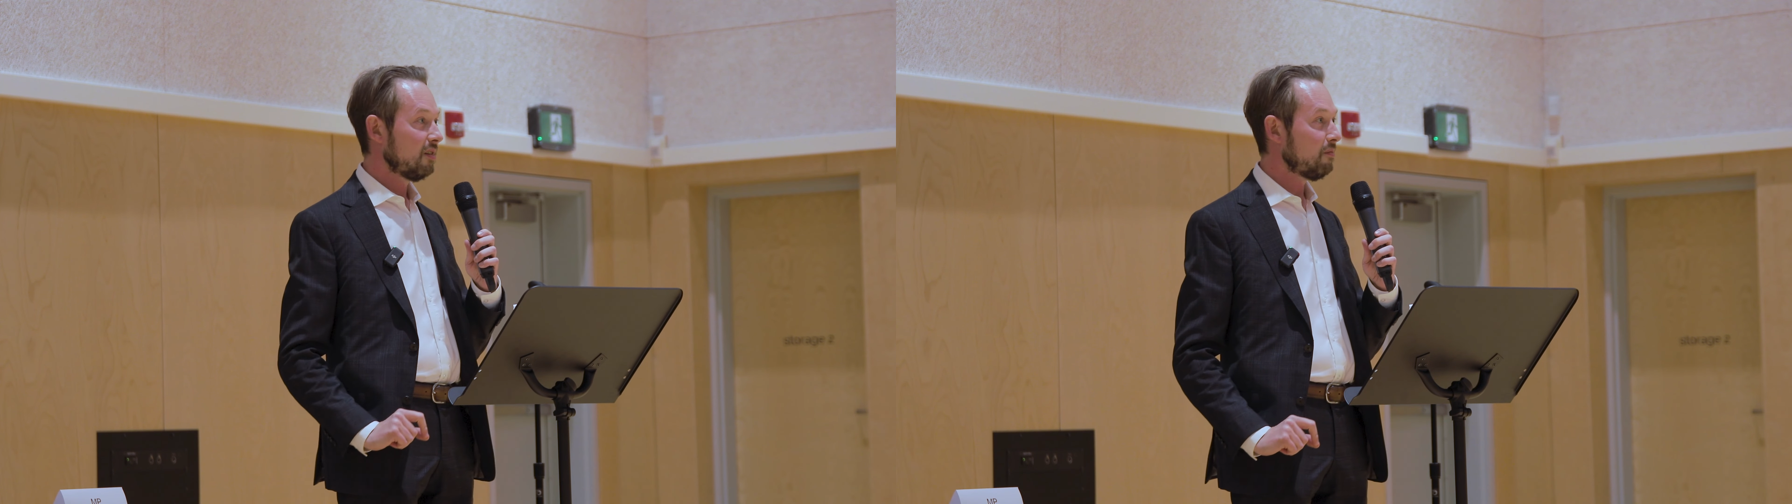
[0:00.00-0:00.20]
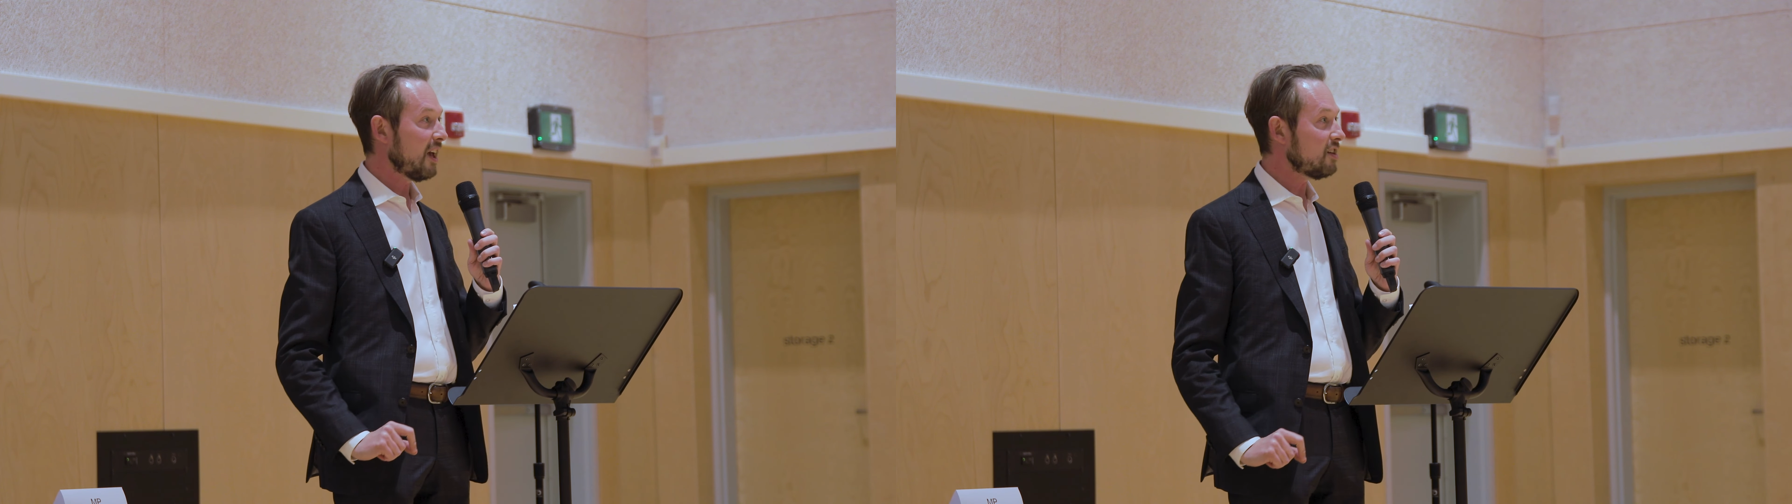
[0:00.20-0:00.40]

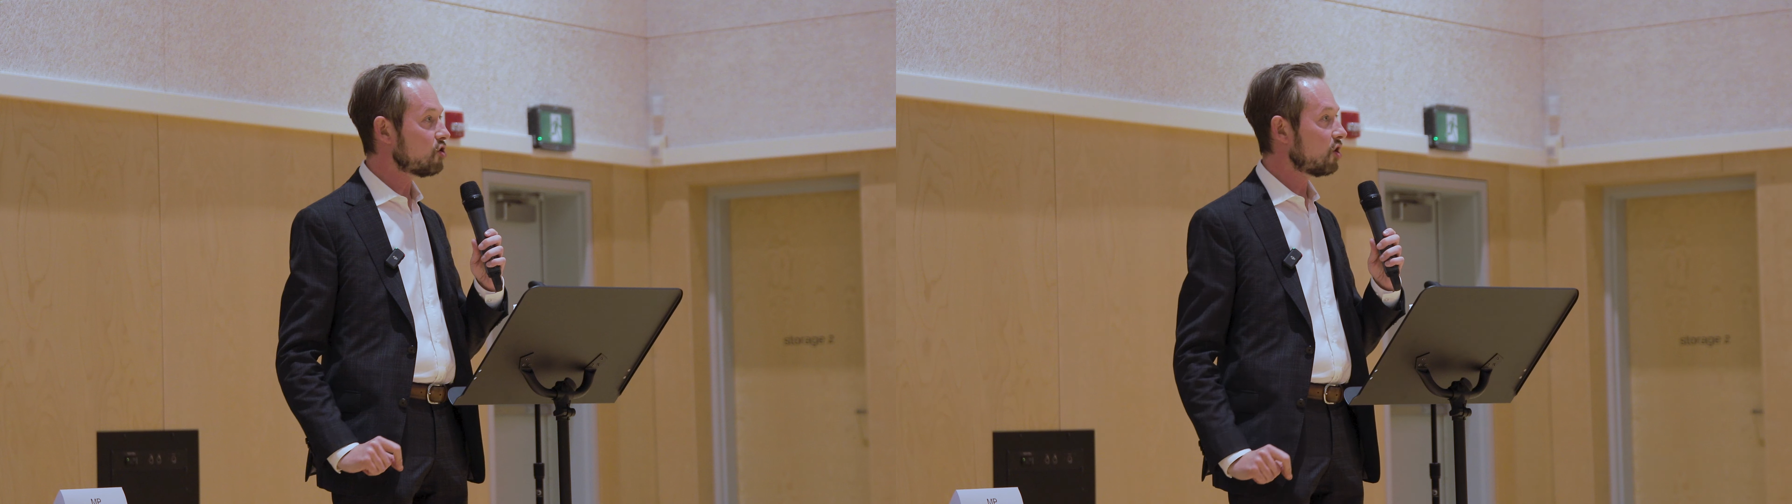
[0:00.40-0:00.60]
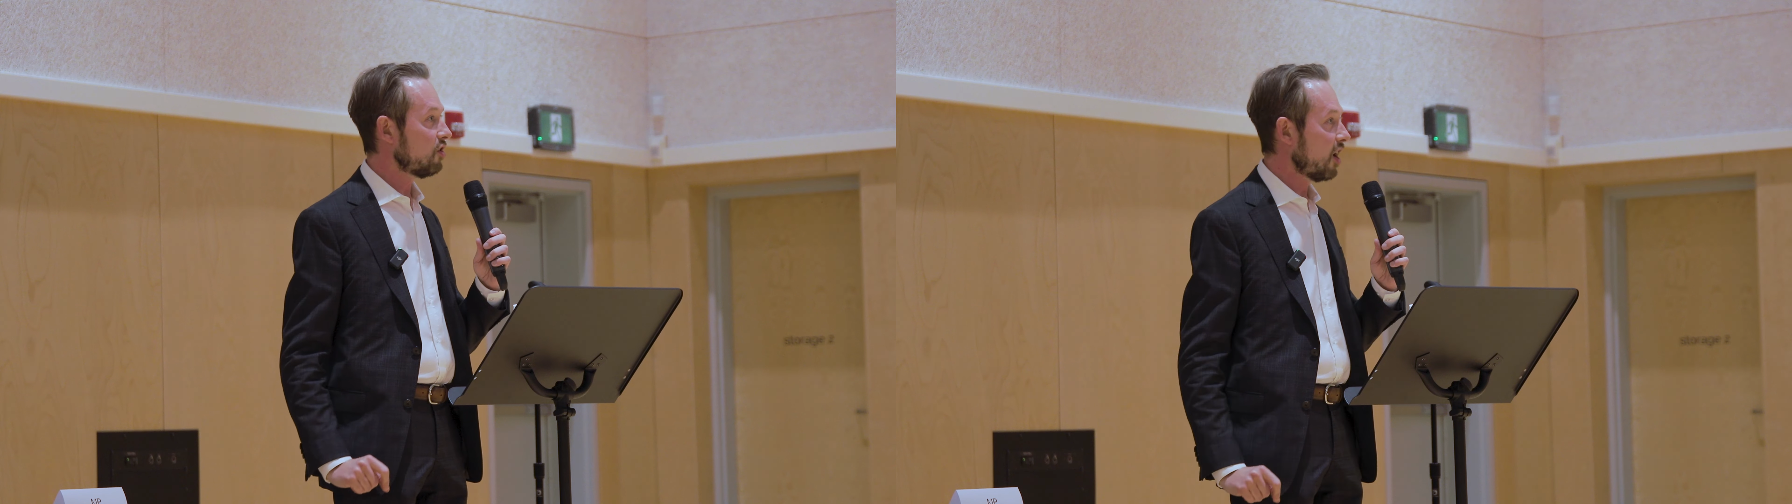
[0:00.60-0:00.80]
MAiD
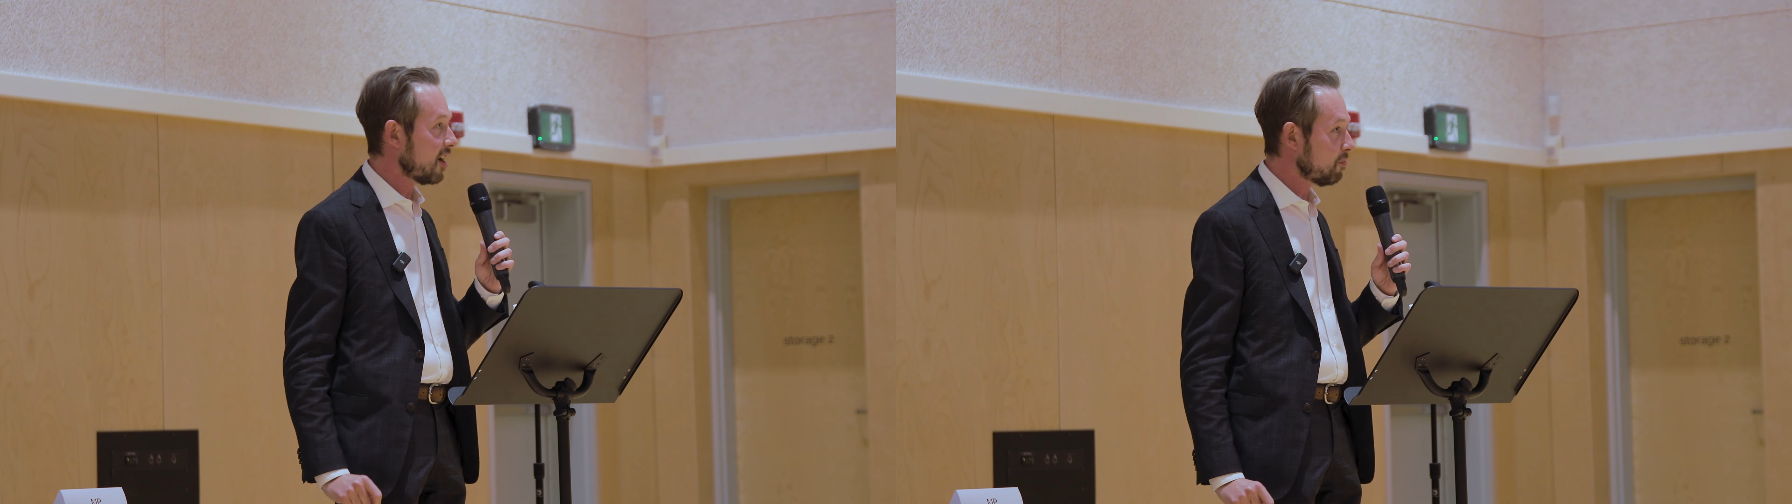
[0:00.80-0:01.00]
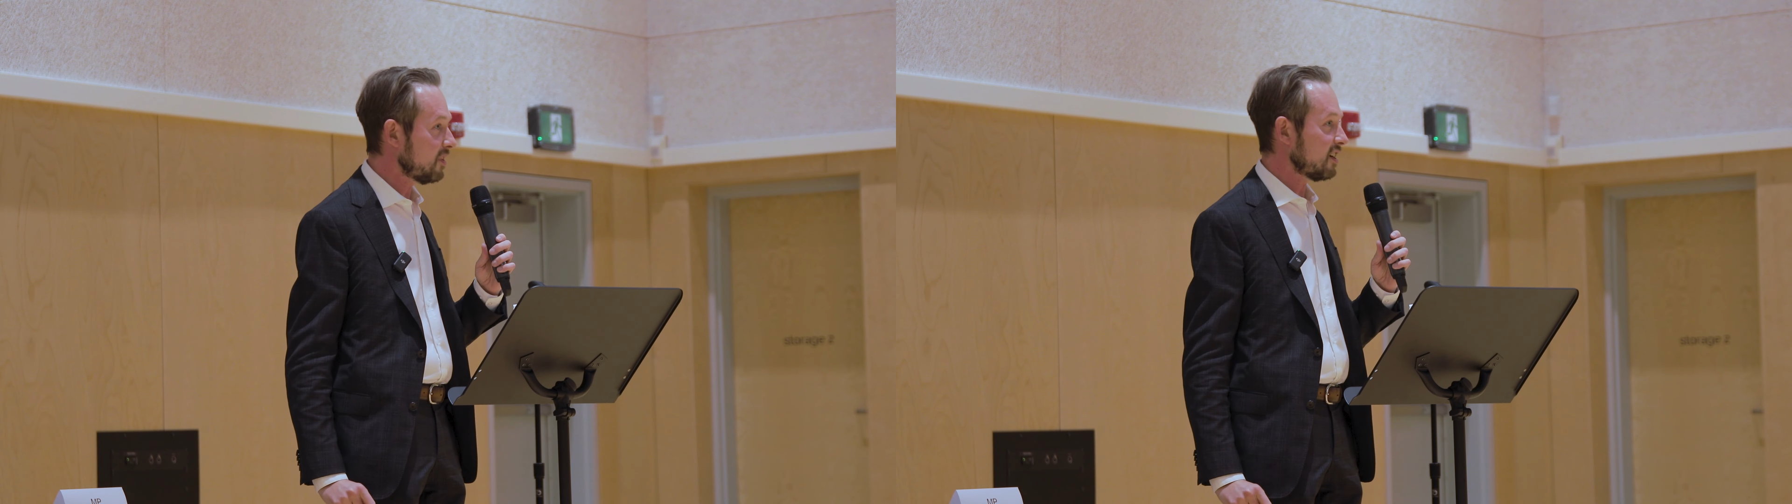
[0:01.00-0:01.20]
should
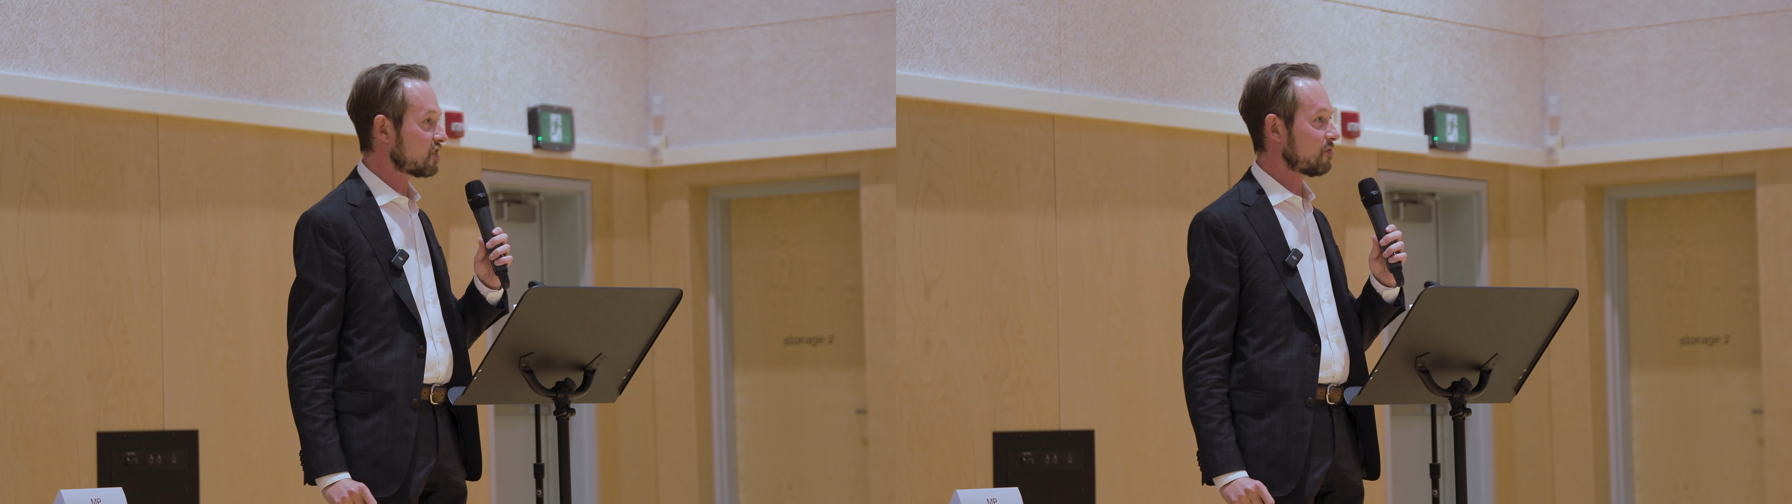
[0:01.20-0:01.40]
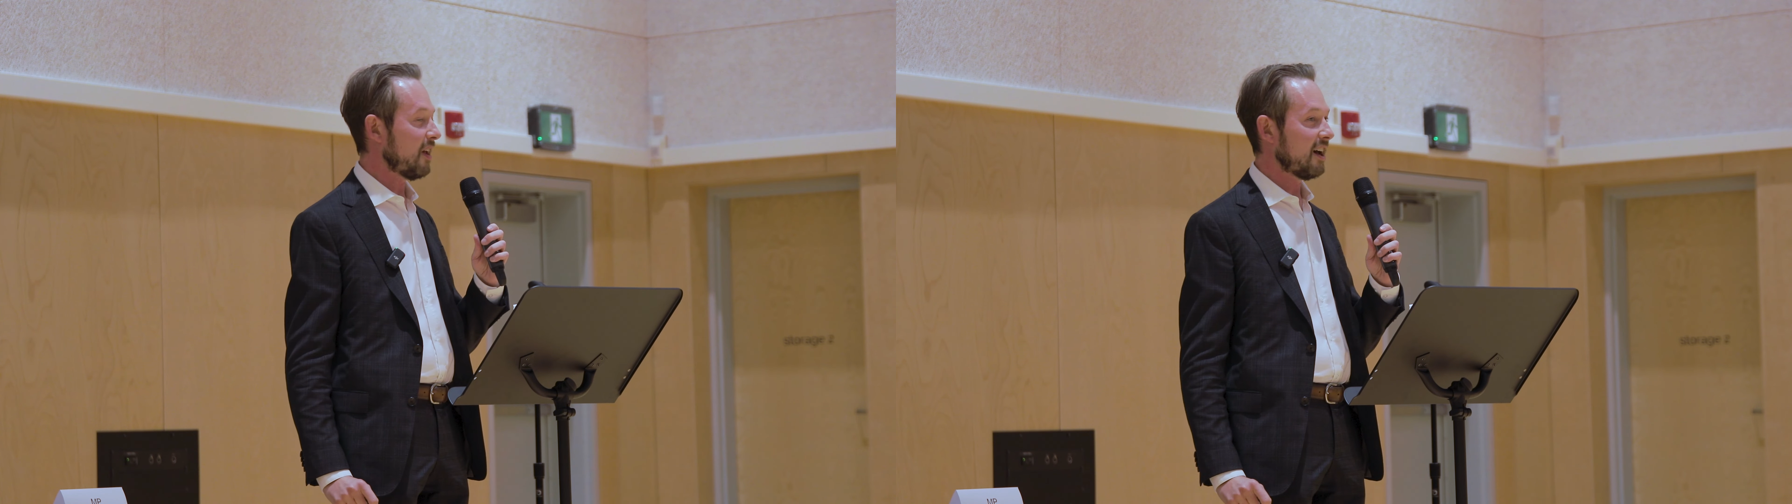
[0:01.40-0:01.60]
not be
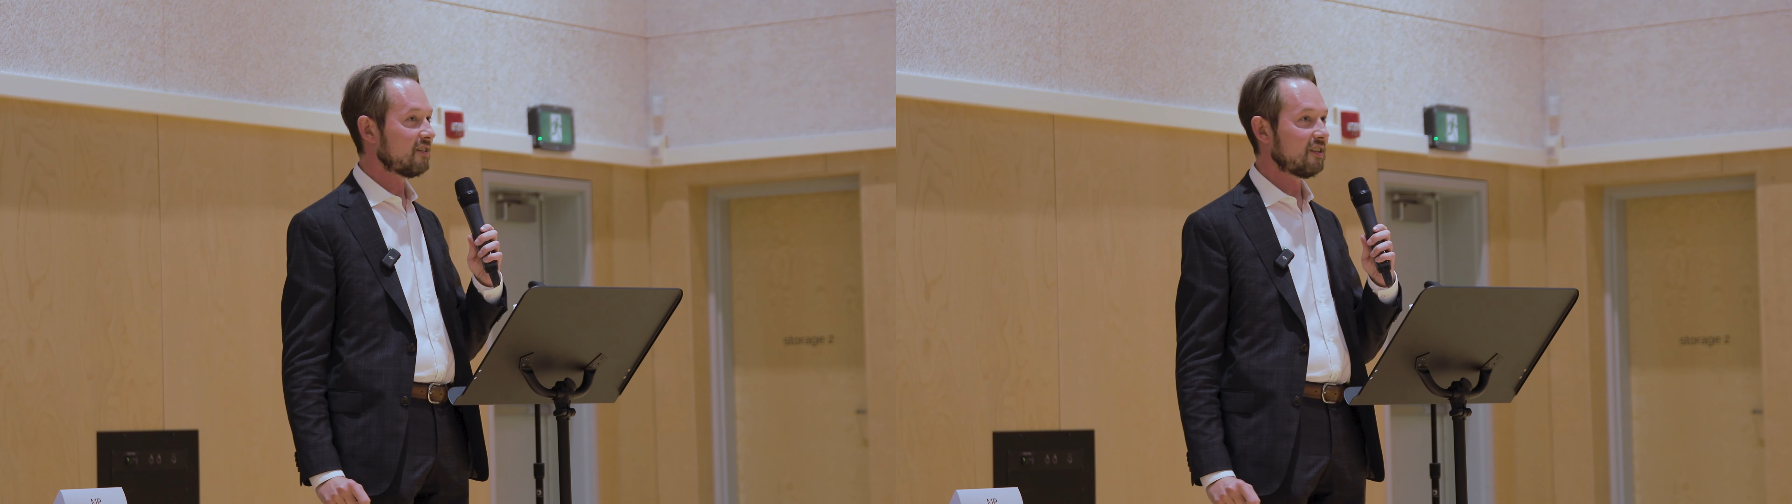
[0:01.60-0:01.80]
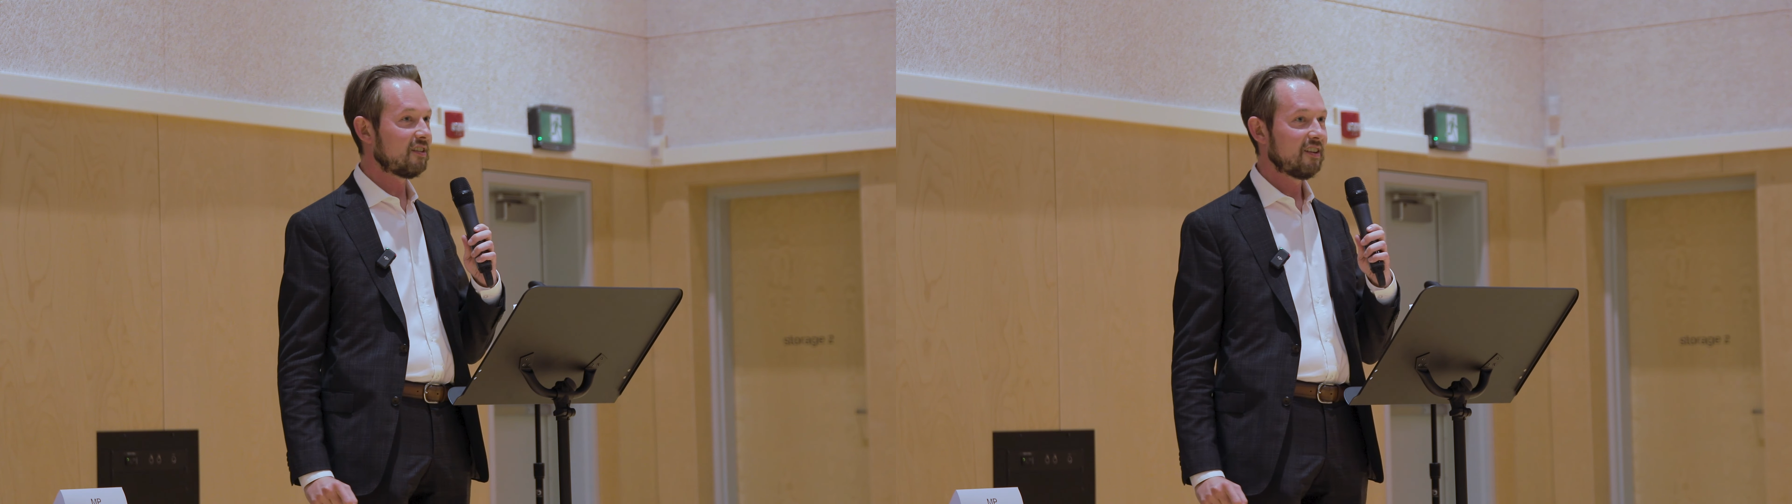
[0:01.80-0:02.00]

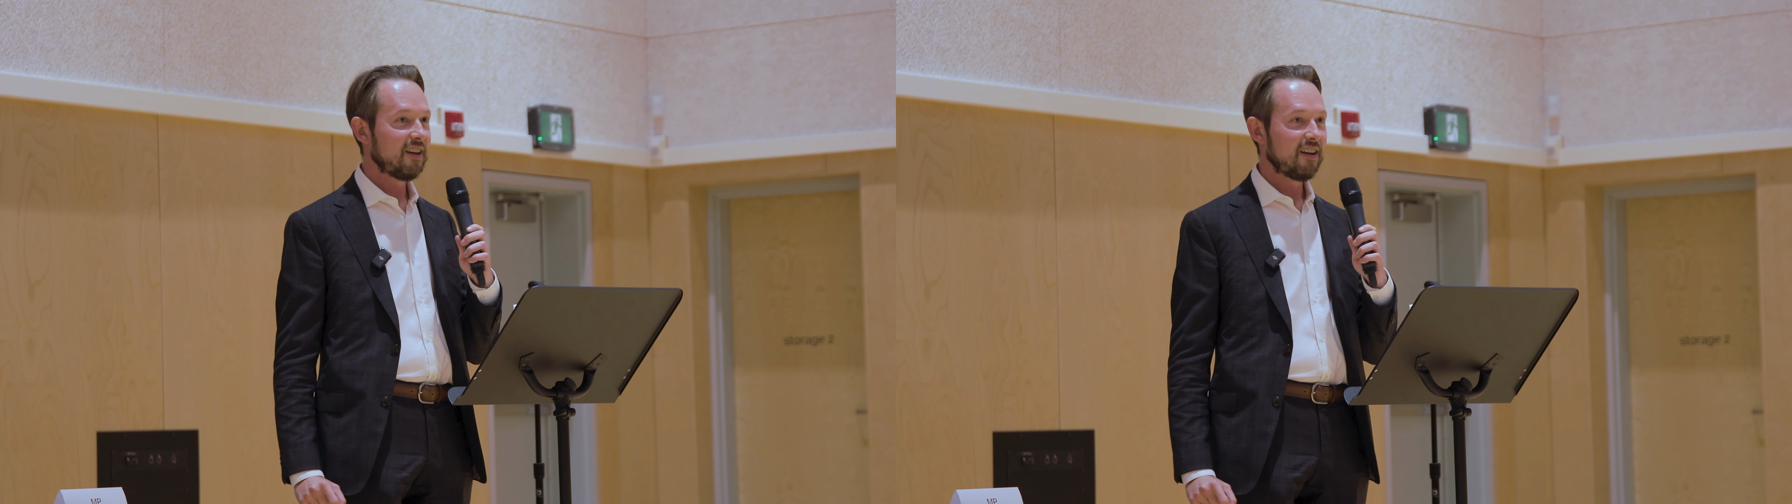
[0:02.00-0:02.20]
expanded